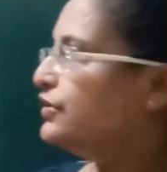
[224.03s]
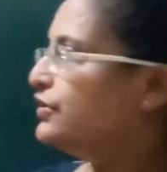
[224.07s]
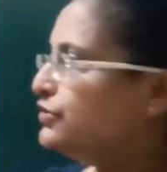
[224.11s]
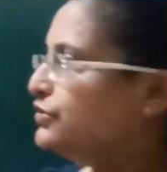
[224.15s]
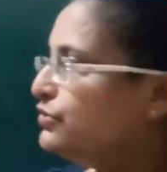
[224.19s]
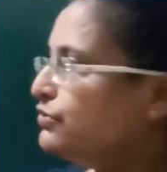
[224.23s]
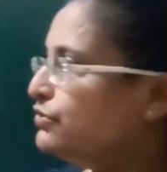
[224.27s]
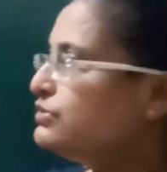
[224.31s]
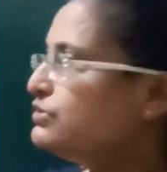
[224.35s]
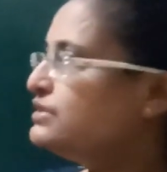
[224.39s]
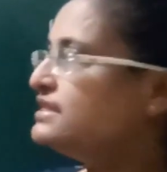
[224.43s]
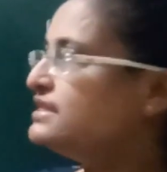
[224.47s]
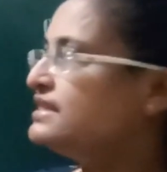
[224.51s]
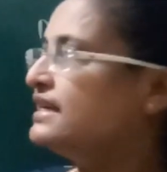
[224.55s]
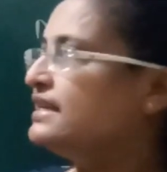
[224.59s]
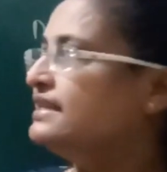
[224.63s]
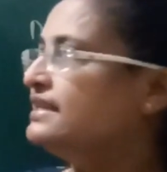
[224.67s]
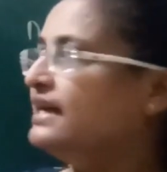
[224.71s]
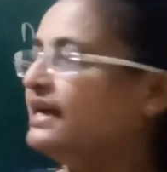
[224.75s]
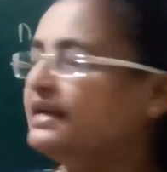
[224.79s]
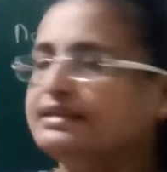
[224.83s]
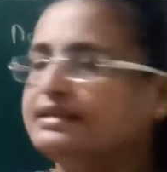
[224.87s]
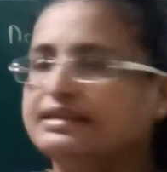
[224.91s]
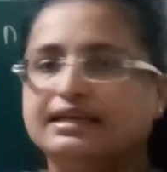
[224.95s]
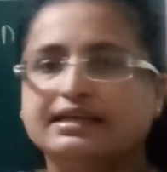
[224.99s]
you say
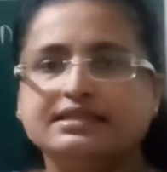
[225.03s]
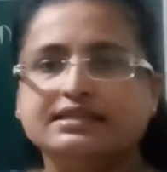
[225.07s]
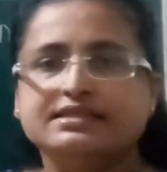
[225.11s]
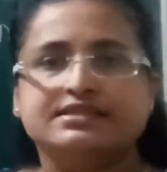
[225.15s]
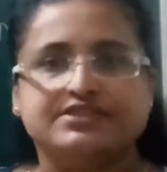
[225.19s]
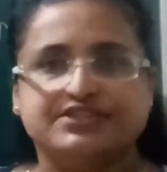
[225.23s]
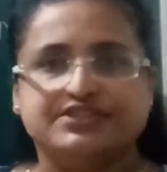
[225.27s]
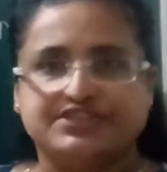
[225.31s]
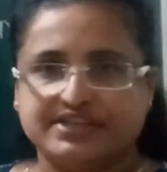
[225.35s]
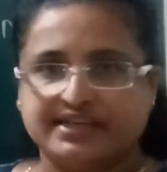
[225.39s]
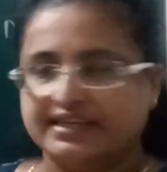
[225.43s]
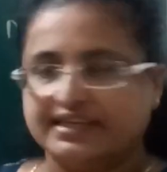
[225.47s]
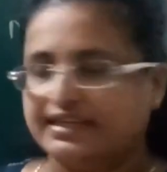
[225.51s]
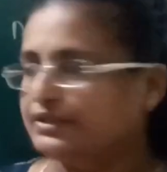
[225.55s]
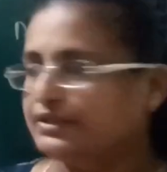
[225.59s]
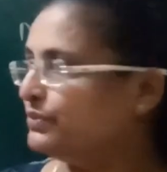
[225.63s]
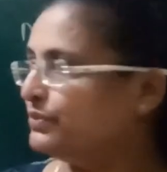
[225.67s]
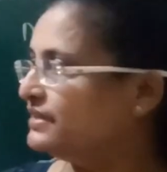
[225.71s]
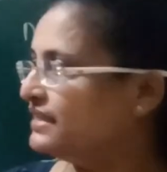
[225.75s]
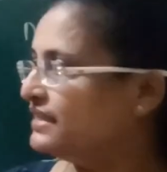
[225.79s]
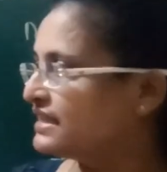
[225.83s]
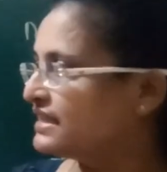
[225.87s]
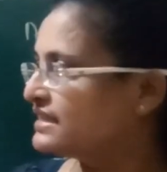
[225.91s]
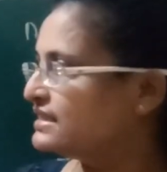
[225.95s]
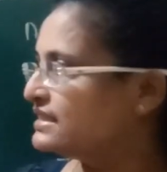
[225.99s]
that as gerund.
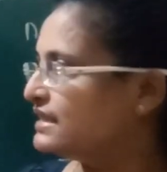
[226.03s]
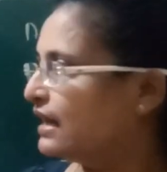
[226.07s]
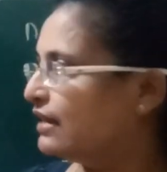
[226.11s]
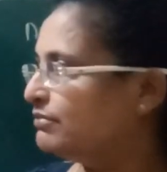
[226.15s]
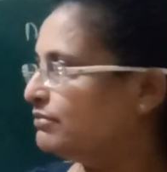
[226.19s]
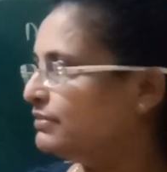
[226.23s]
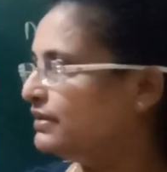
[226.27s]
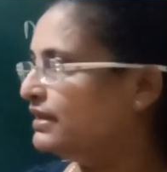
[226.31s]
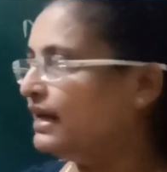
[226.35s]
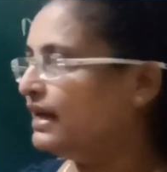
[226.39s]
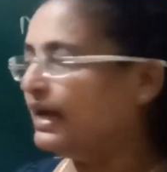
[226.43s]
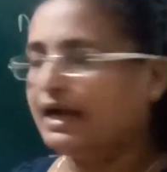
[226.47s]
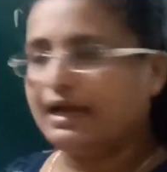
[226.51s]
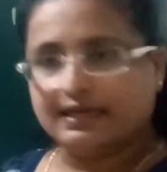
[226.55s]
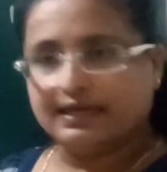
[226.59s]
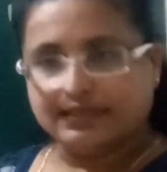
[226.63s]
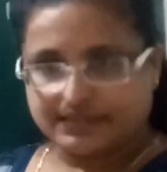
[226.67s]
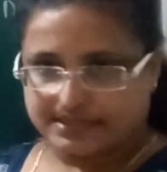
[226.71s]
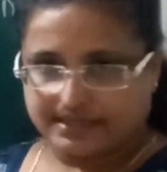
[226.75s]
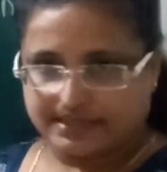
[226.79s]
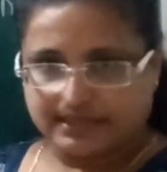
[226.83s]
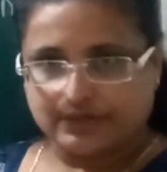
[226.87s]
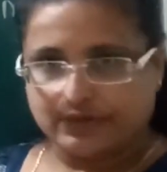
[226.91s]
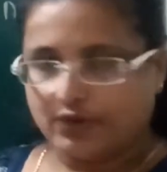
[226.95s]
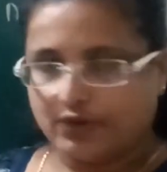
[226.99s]
With example I will
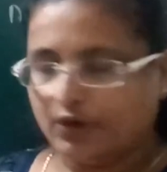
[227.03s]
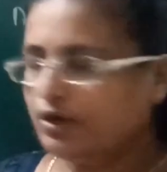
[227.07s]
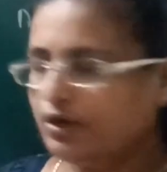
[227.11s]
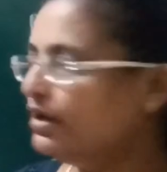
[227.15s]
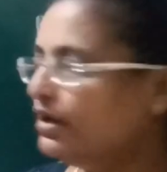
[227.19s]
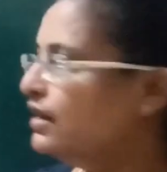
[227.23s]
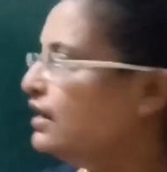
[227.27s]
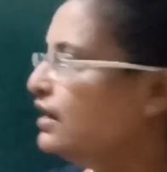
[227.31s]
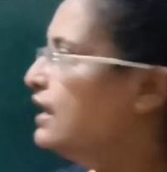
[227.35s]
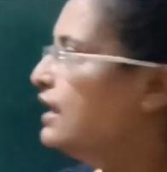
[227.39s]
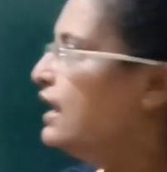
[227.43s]
tell you.